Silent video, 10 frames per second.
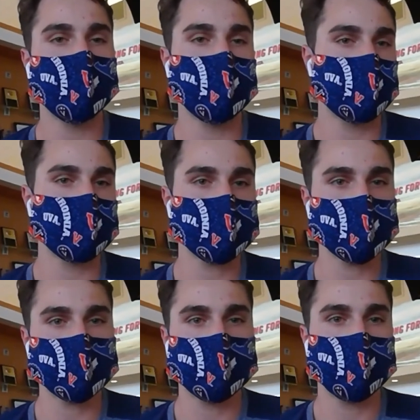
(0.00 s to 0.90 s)
whether it's
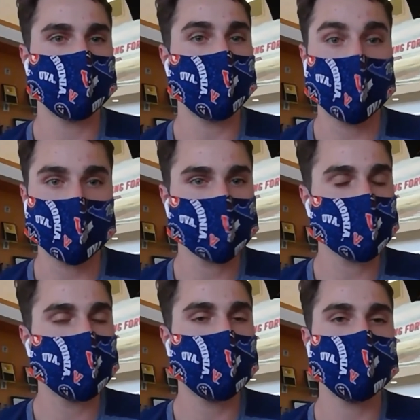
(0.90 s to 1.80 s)
a
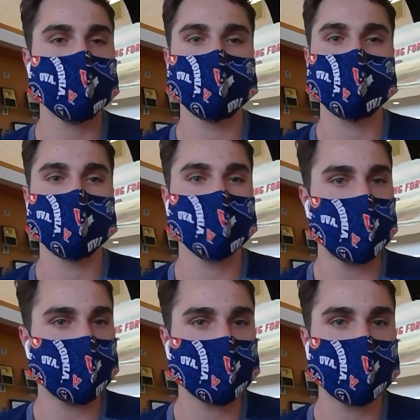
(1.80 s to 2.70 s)
financial cost or a
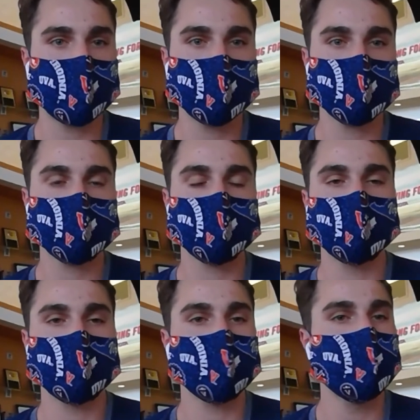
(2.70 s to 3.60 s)
labor cost
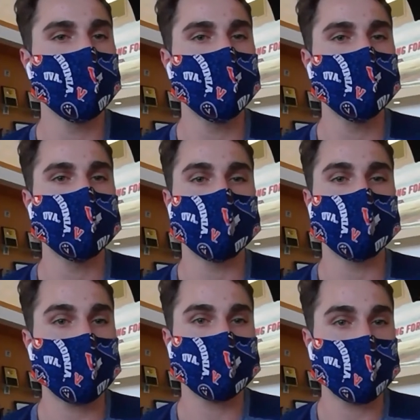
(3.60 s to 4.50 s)
or
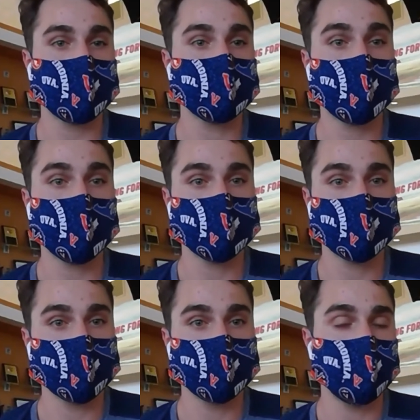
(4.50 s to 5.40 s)
whatever that you're trying
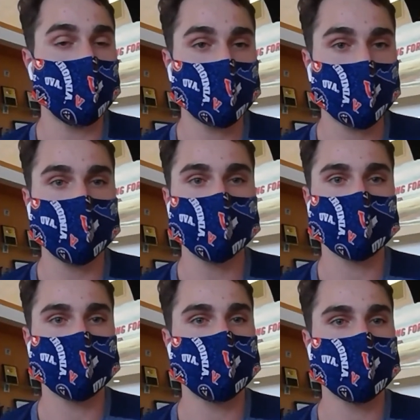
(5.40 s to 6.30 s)
to mitigate
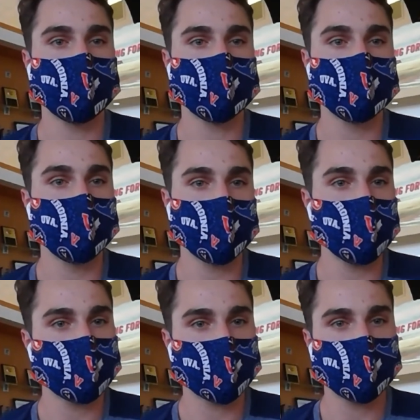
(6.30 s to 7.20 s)
or smooth
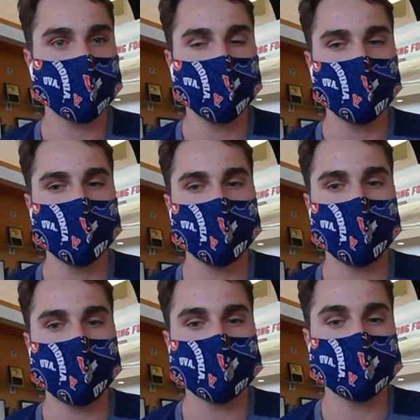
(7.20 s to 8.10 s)
over.
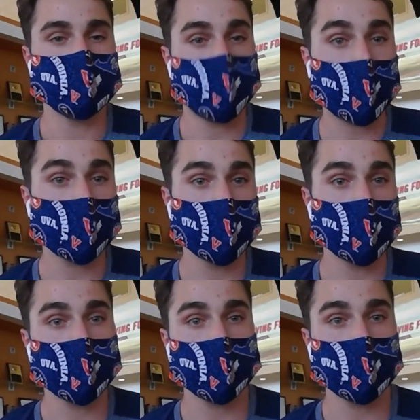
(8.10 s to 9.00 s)
That
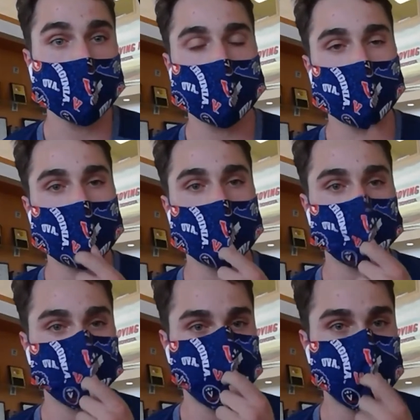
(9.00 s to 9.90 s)
will be really clear to
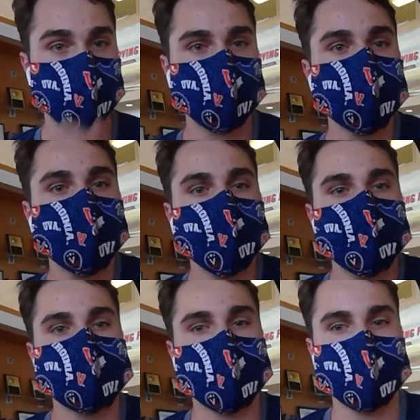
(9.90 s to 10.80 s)
you from the beginning.
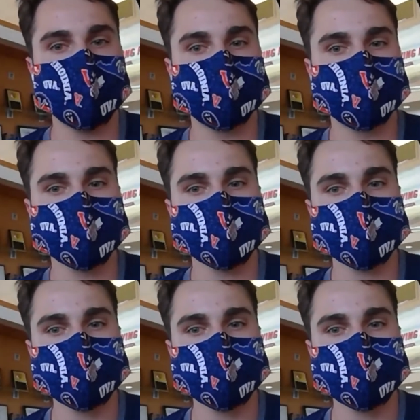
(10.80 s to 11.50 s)
But,